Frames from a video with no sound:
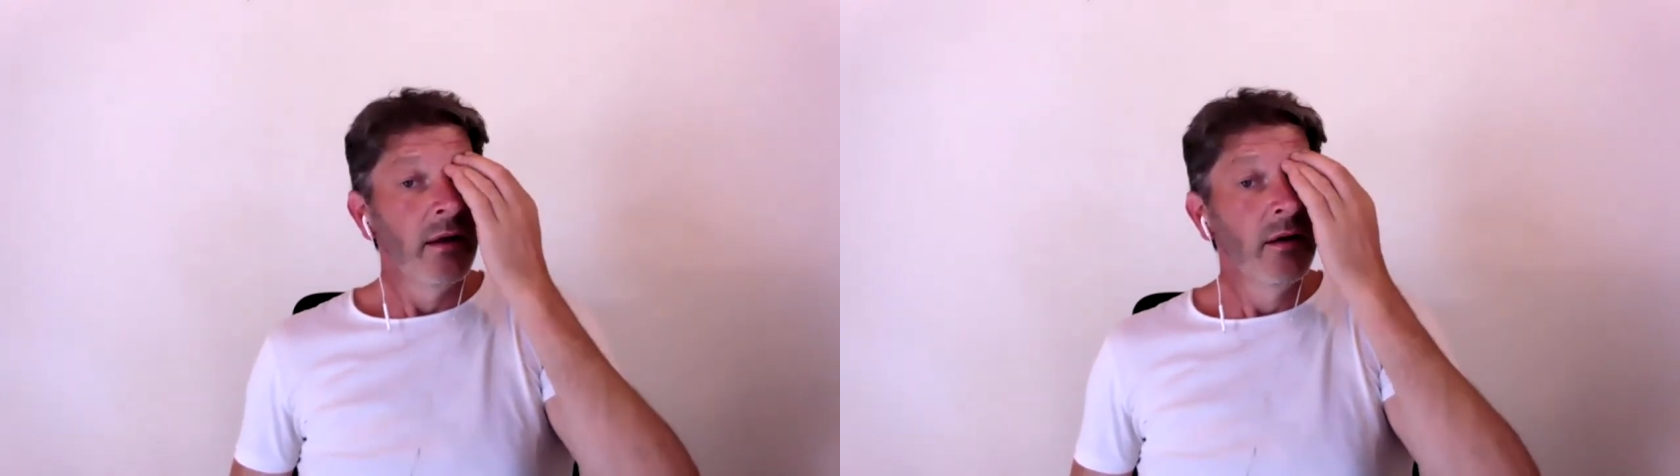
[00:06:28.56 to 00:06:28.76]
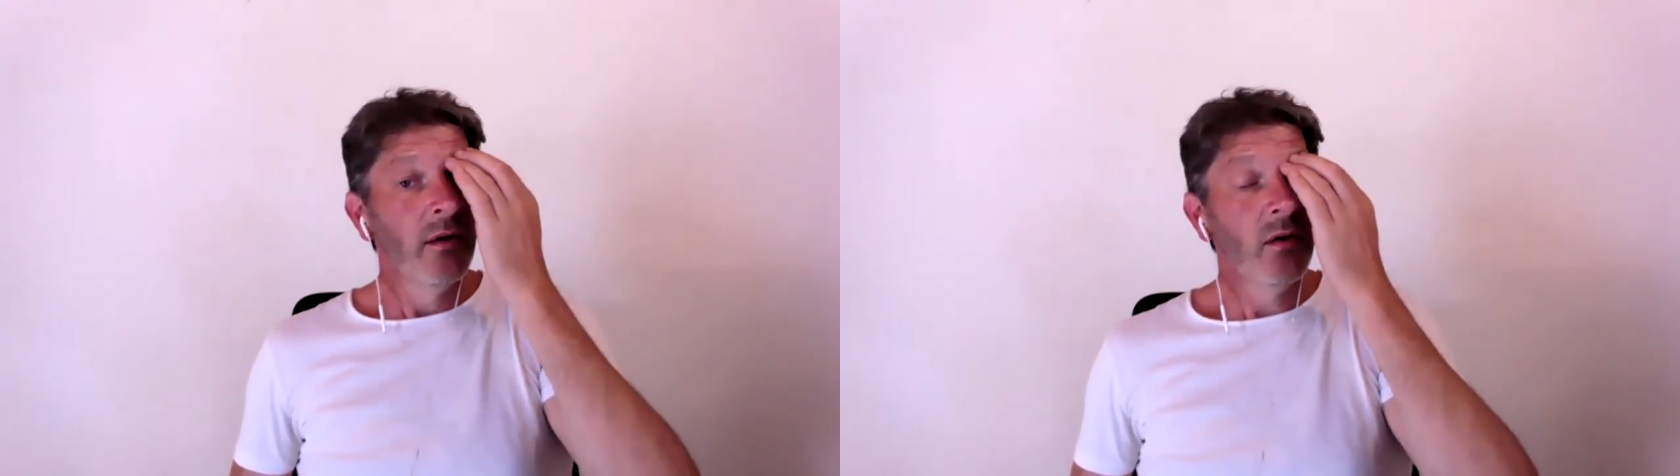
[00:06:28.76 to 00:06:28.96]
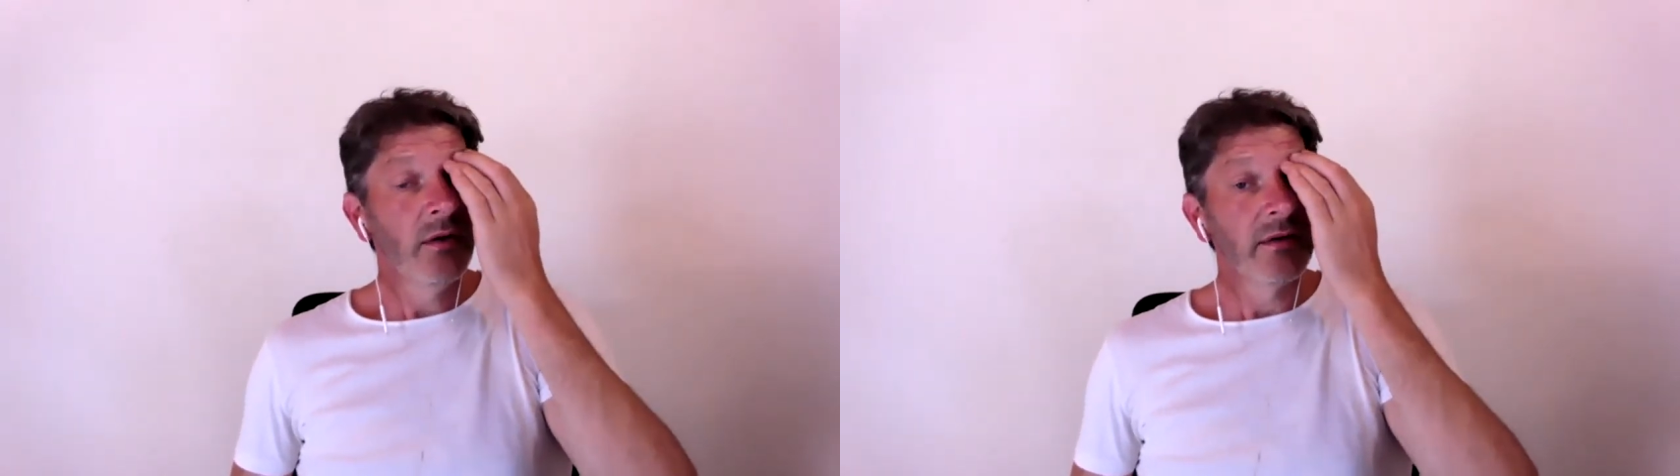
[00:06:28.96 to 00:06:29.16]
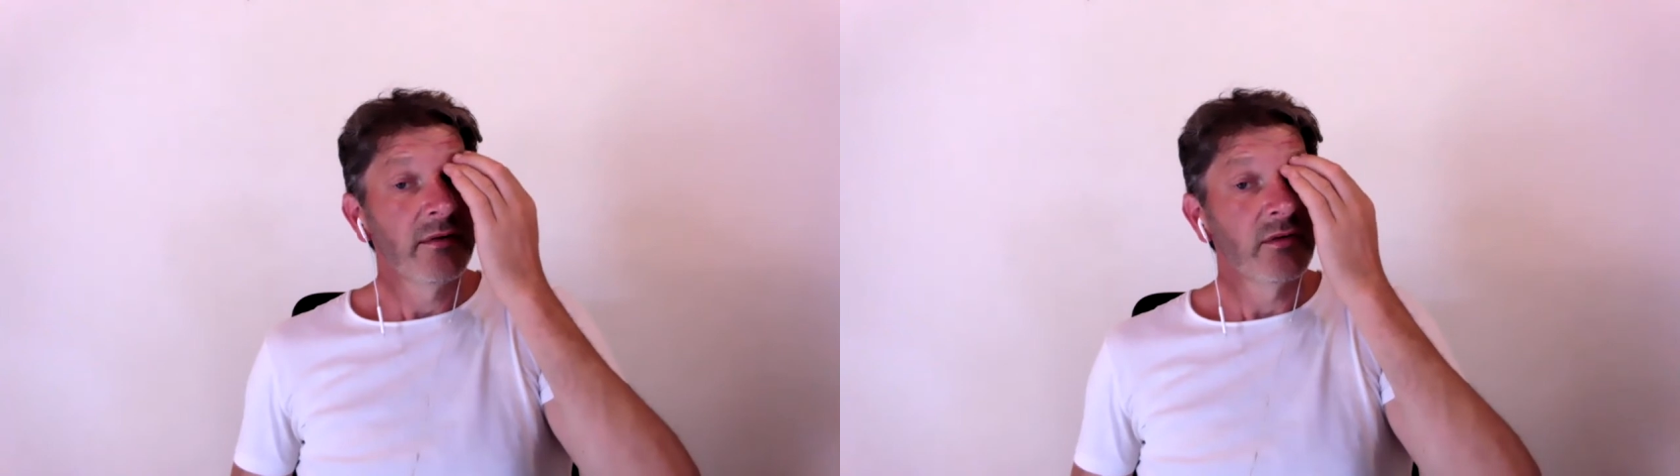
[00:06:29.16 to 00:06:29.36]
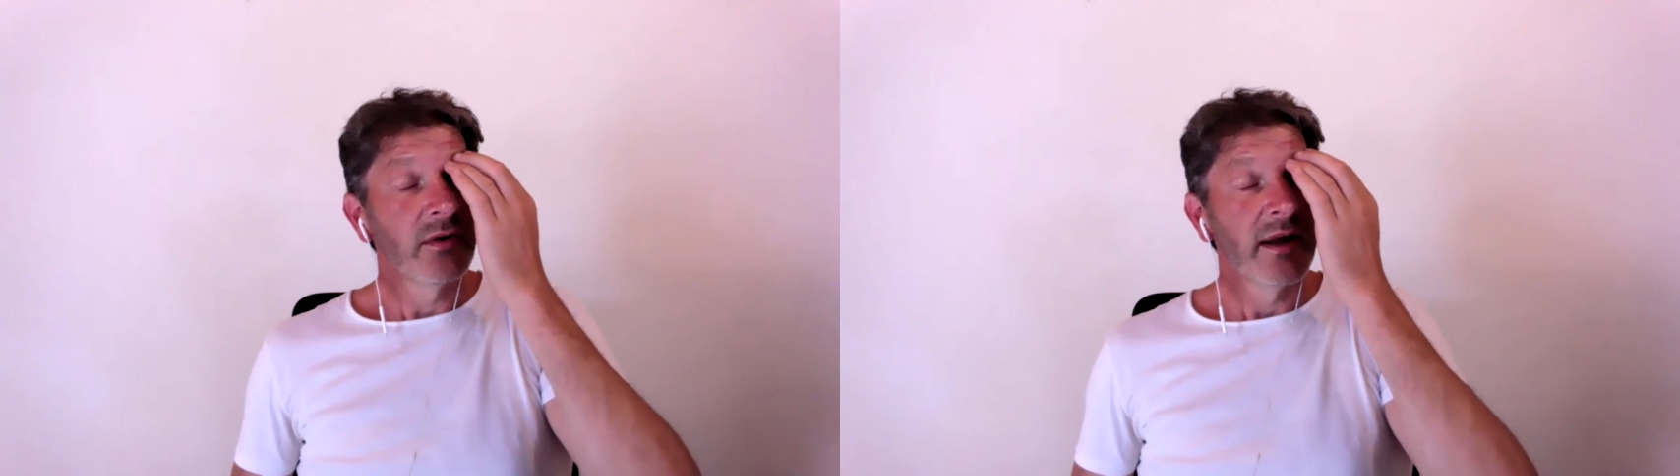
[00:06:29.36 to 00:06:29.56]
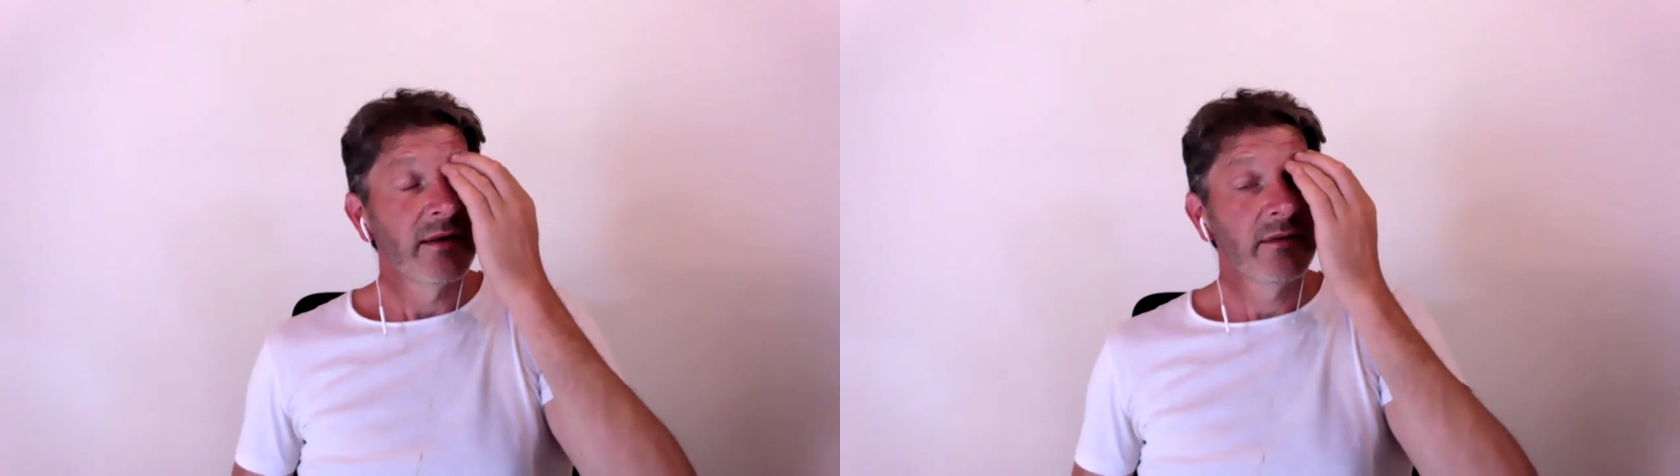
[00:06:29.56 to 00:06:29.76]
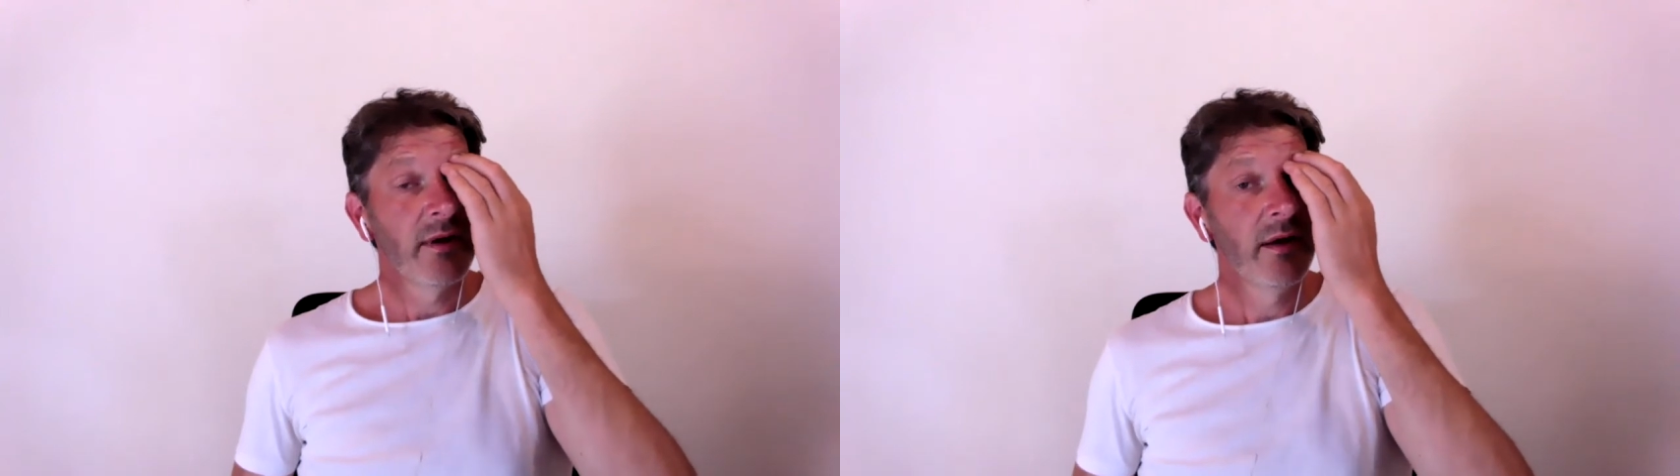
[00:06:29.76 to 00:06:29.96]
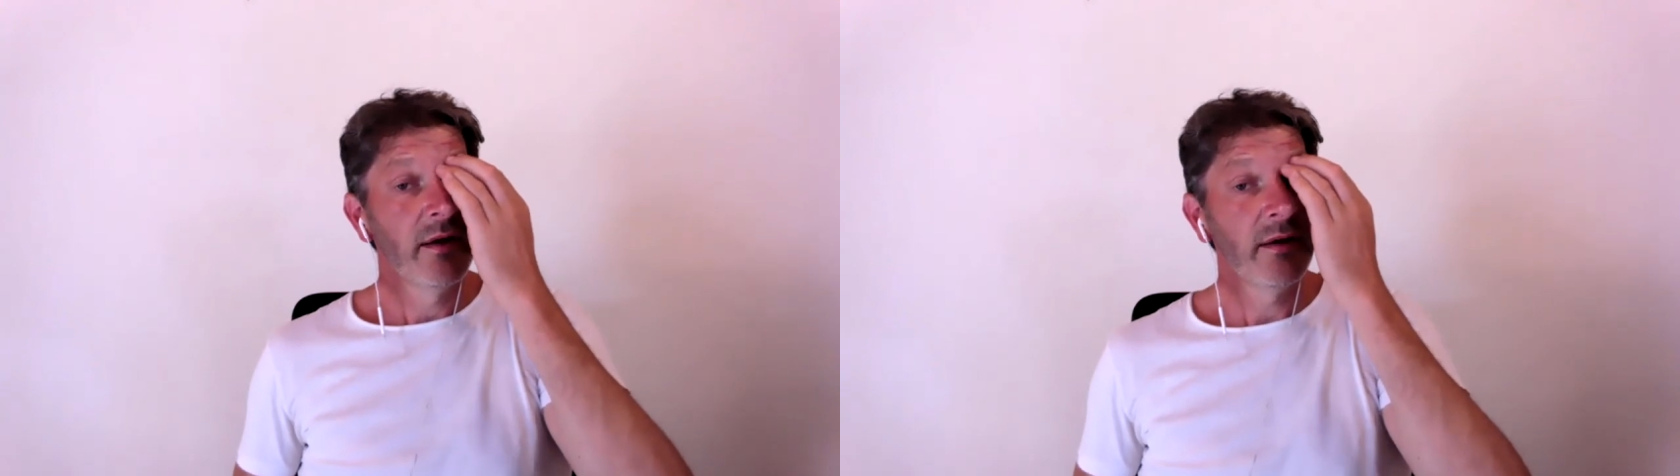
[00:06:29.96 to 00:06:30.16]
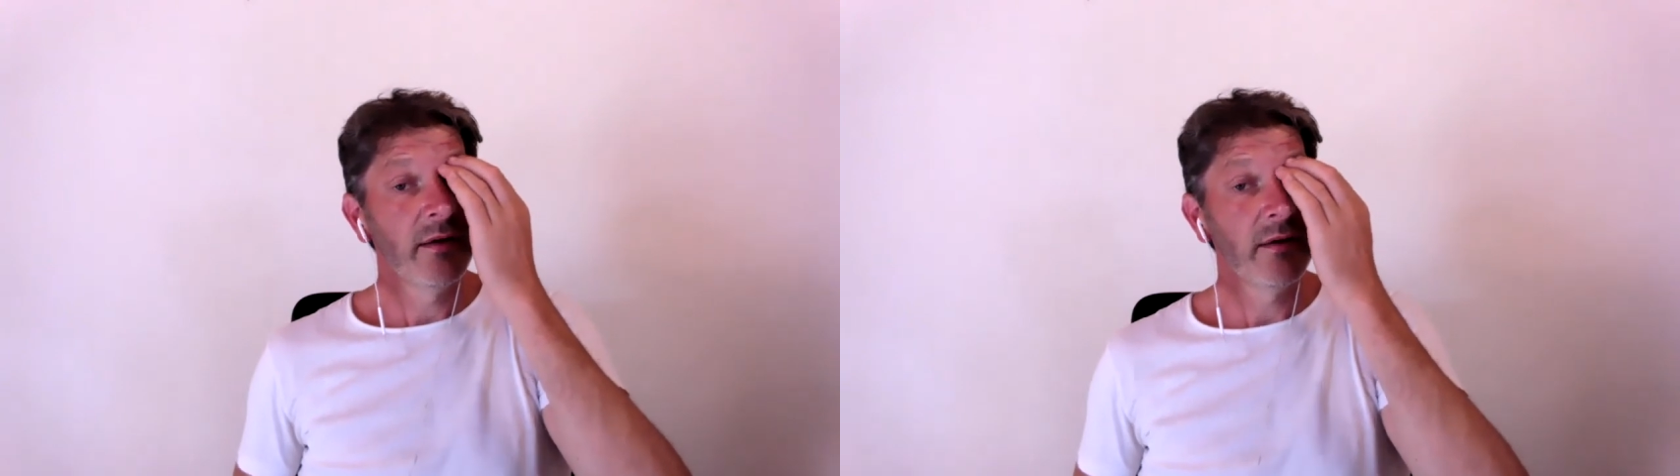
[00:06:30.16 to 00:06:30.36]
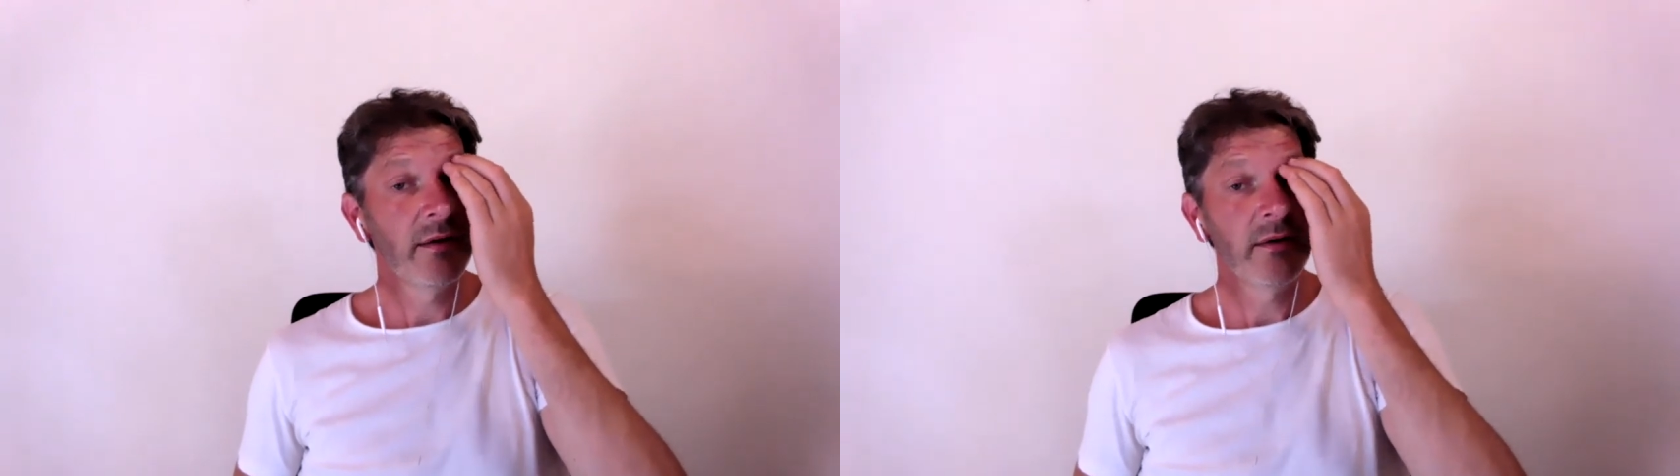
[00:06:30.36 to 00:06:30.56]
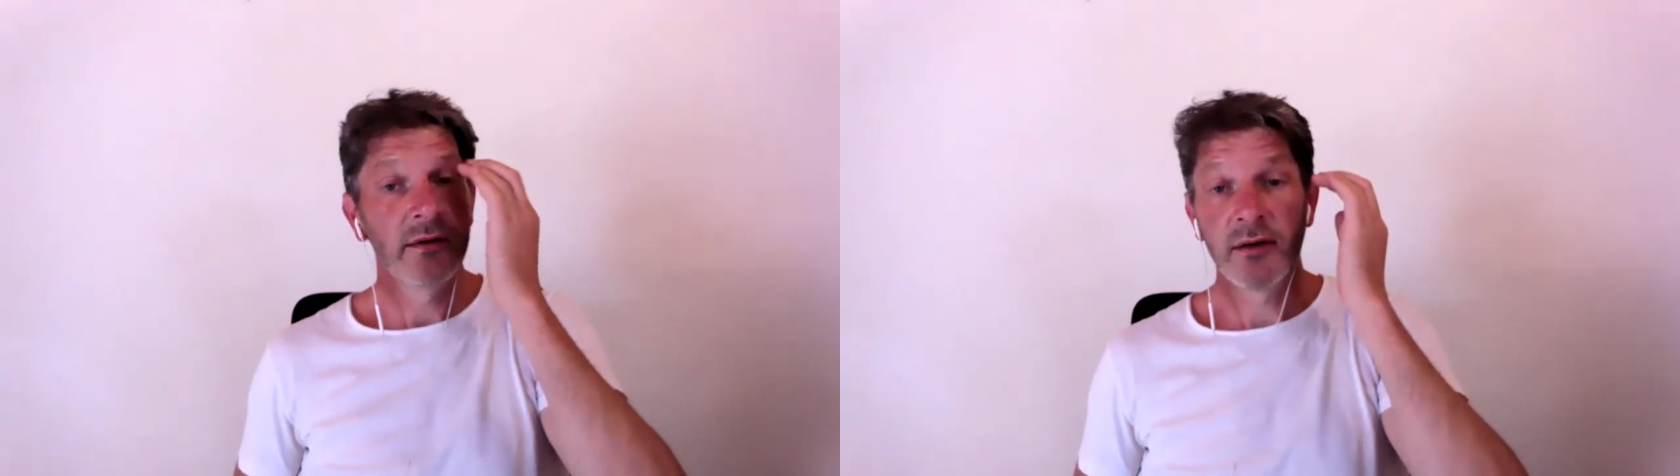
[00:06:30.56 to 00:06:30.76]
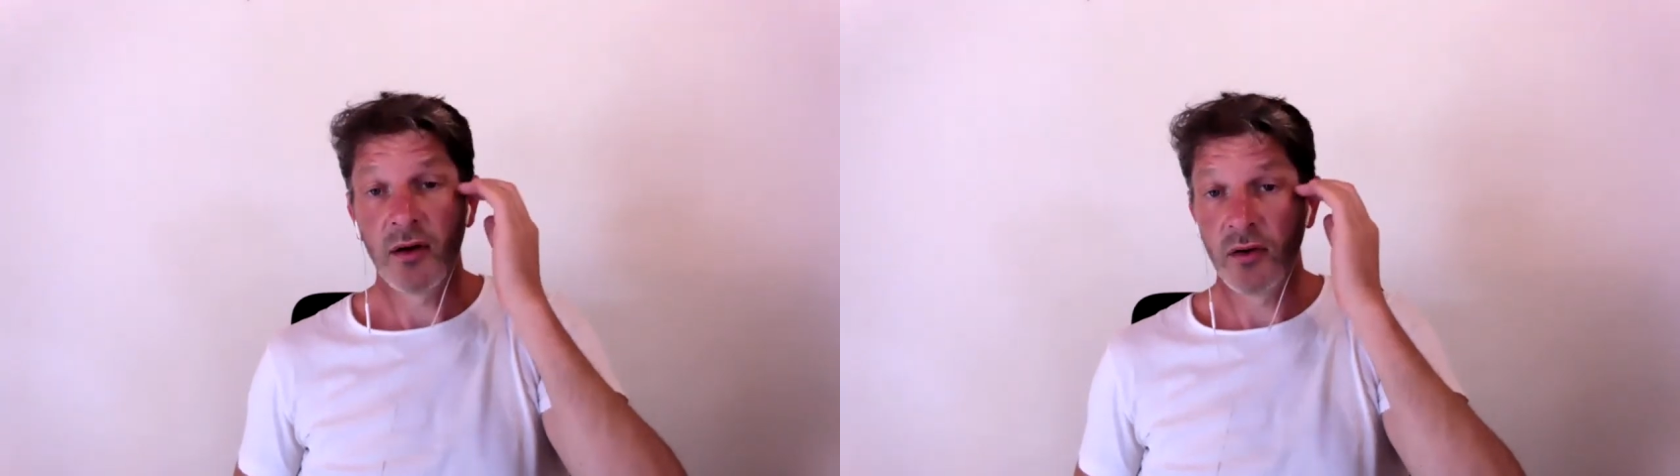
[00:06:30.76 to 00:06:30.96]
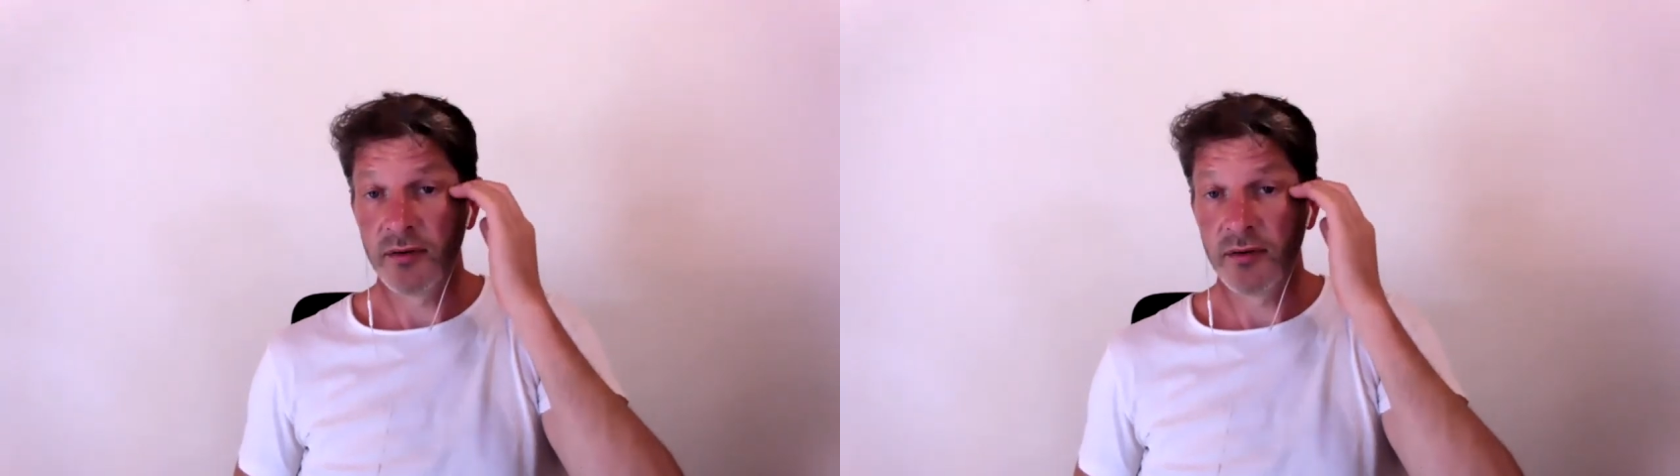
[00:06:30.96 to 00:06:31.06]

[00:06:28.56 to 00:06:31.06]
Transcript: All this stress. All